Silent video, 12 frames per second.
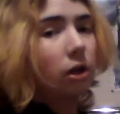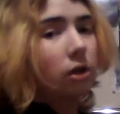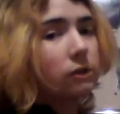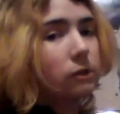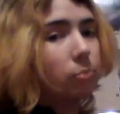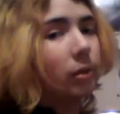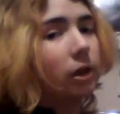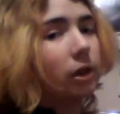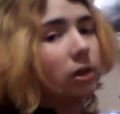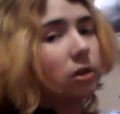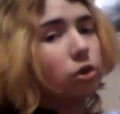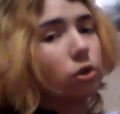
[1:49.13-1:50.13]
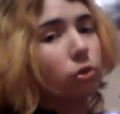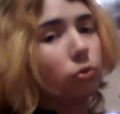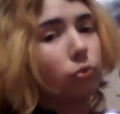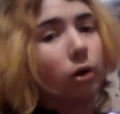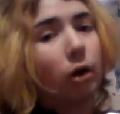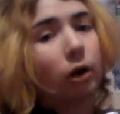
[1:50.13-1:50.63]
speak
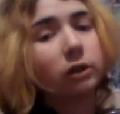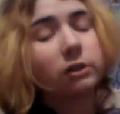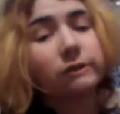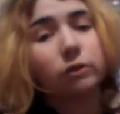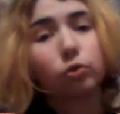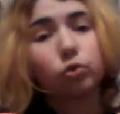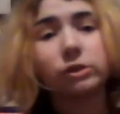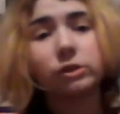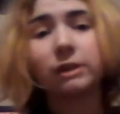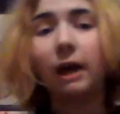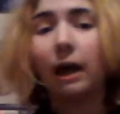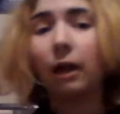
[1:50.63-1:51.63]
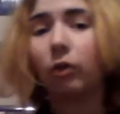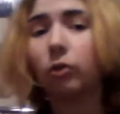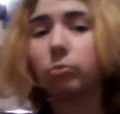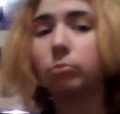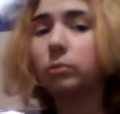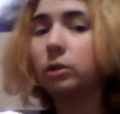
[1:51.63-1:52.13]
to Noctis Lucius
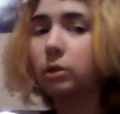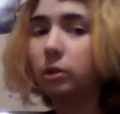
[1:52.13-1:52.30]
Callum